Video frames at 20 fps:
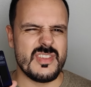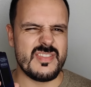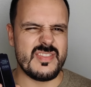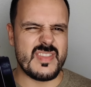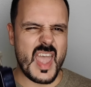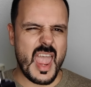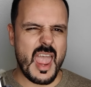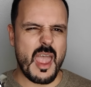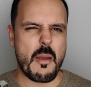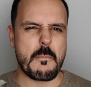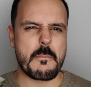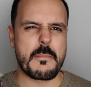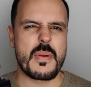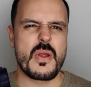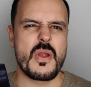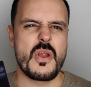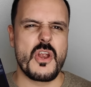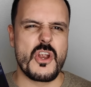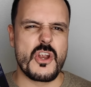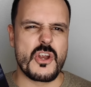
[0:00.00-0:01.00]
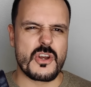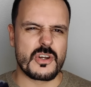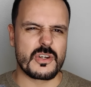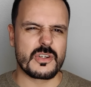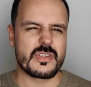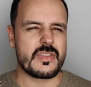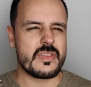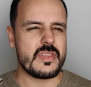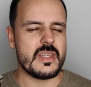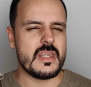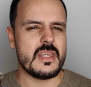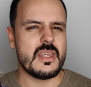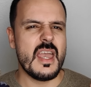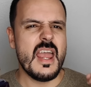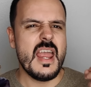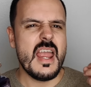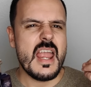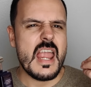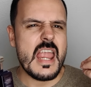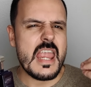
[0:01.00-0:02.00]
damp, earthy,
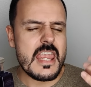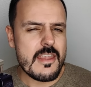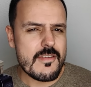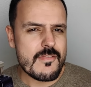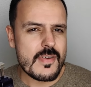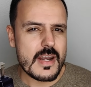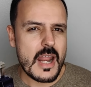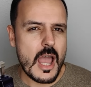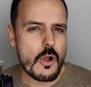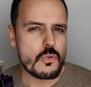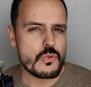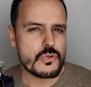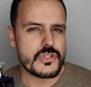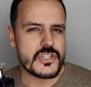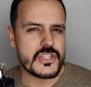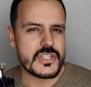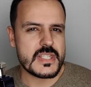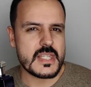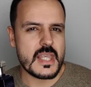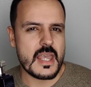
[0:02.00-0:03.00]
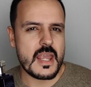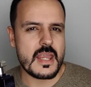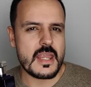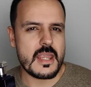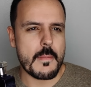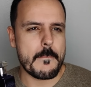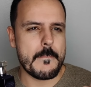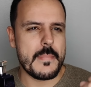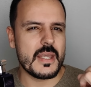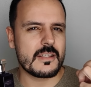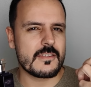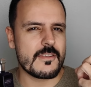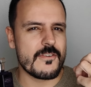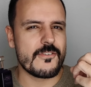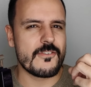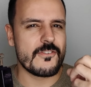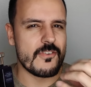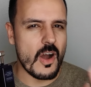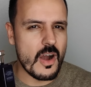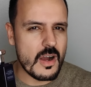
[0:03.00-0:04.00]
even I would say a bit
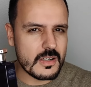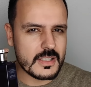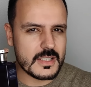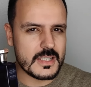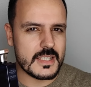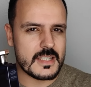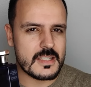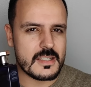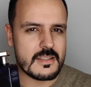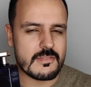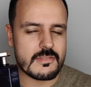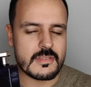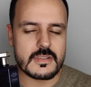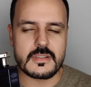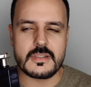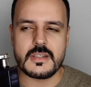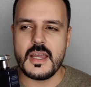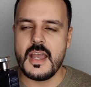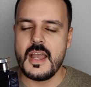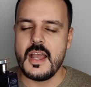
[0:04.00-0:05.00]
funky even,